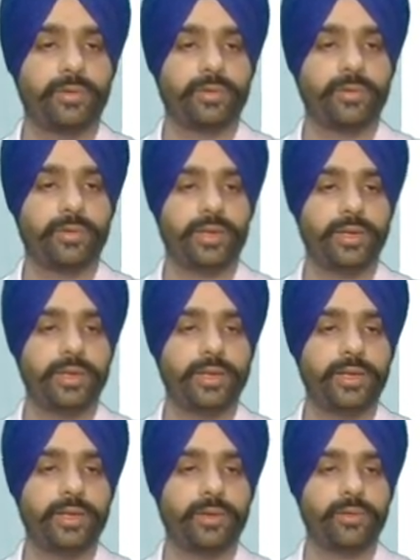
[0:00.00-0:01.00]

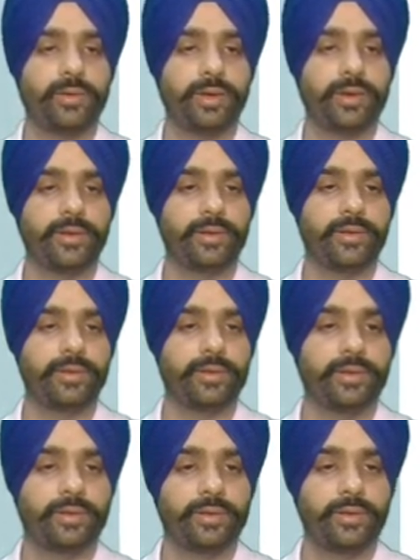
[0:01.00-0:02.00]
Quality required.
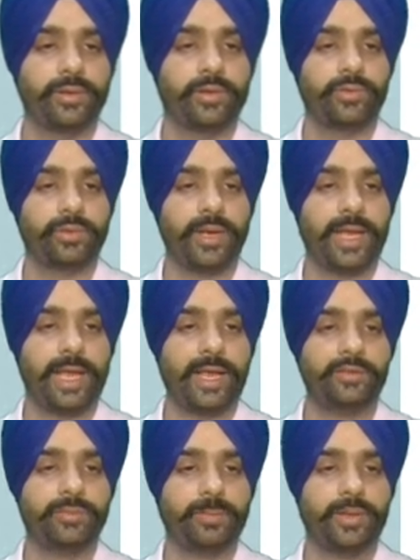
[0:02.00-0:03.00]
So
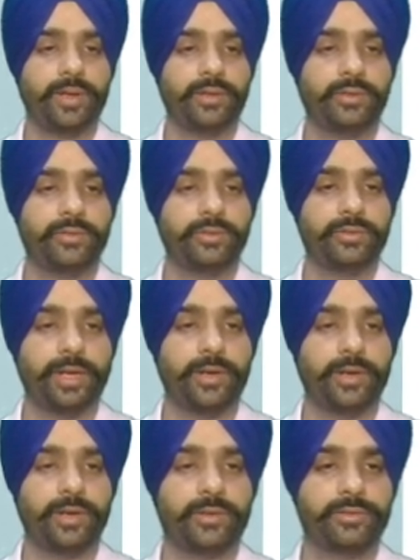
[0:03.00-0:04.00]
as per
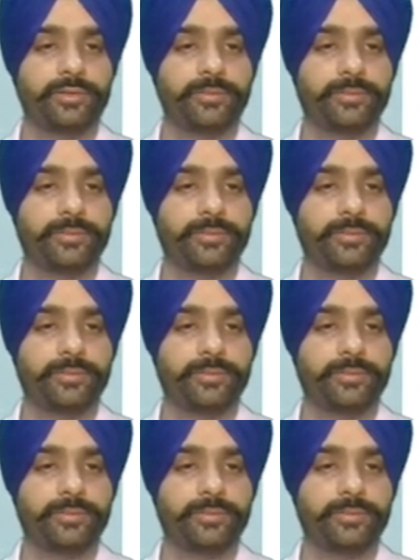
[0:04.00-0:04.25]
standards.